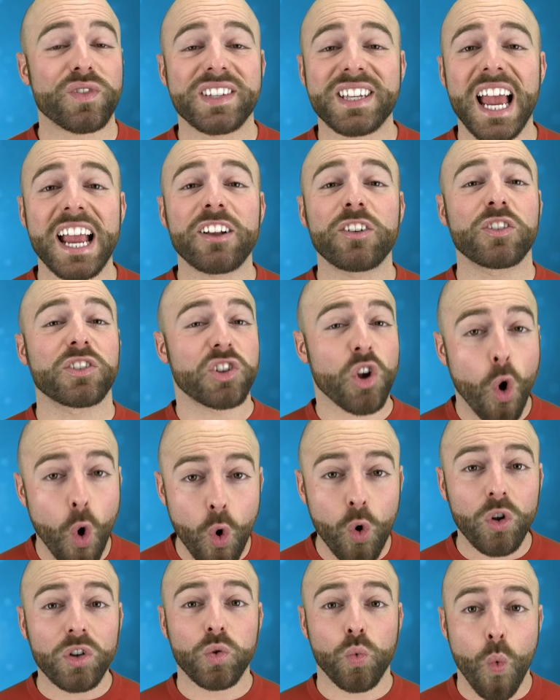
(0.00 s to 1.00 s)
recycles
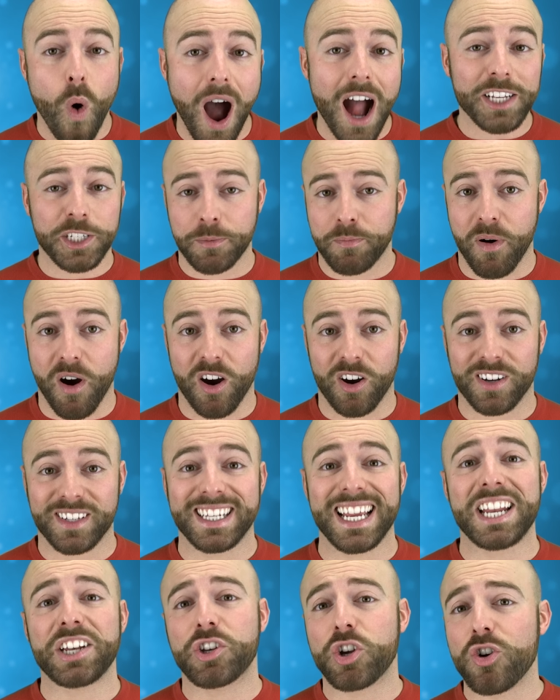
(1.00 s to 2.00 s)
old watch
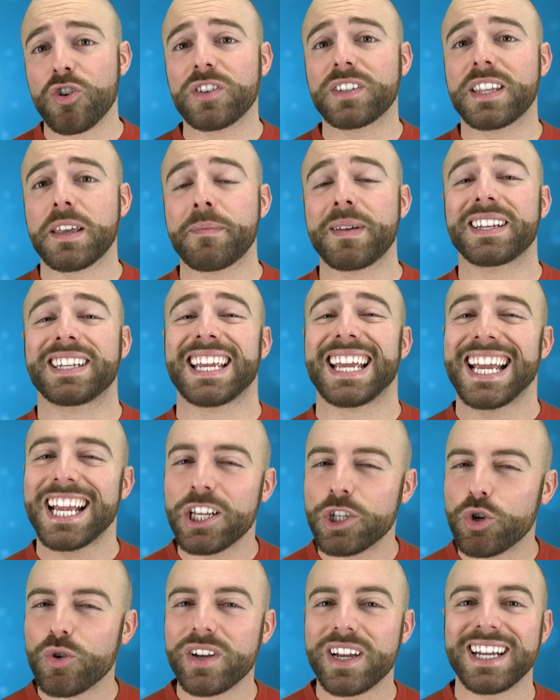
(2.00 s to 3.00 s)
parts and turns them into
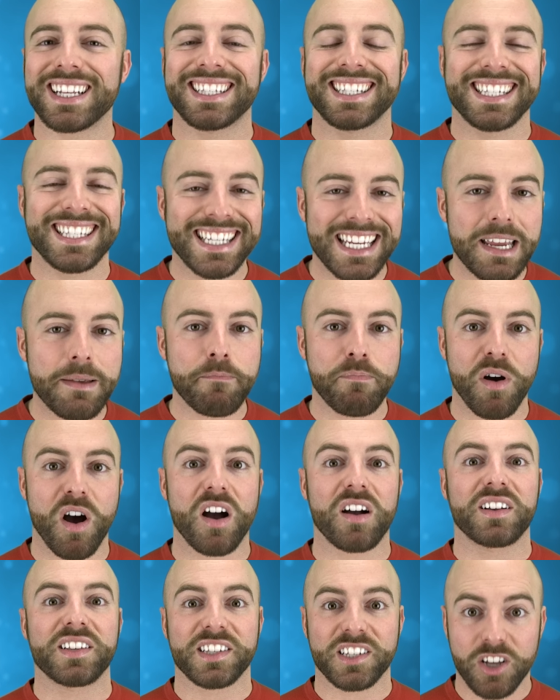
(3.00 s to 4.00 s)
intricate steampunk